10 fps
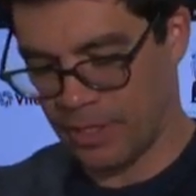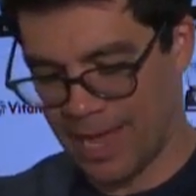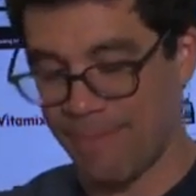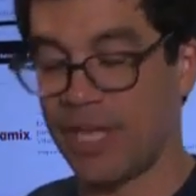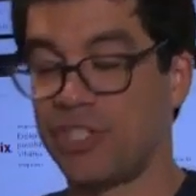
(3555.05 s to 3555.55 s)

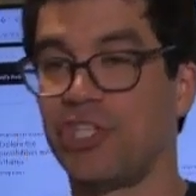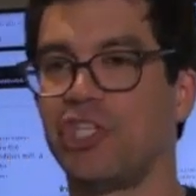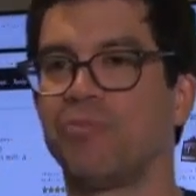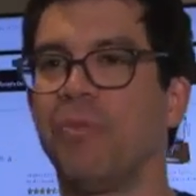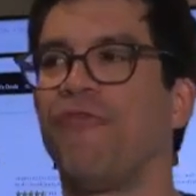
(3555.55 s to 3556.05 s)
I mentioned
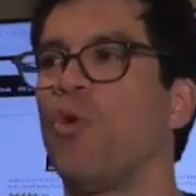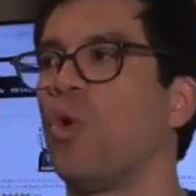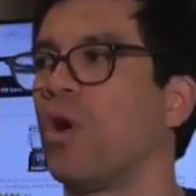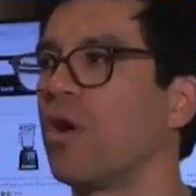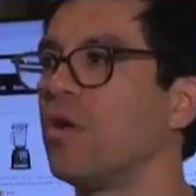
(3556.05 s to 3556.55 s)
this
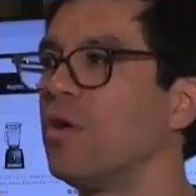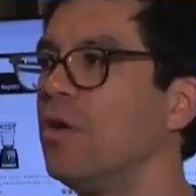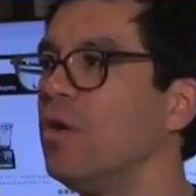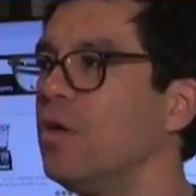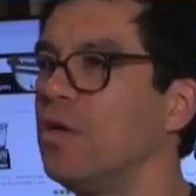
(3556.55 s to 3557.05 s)
before,
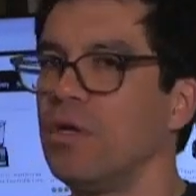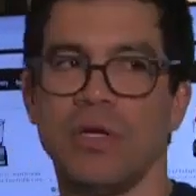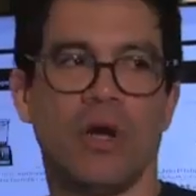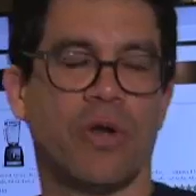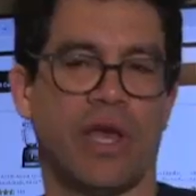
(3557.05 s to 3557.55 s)

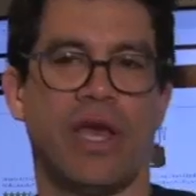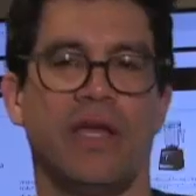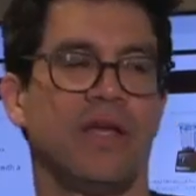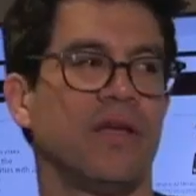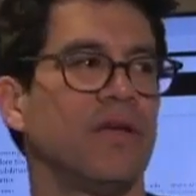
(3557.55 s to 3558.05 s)
okay?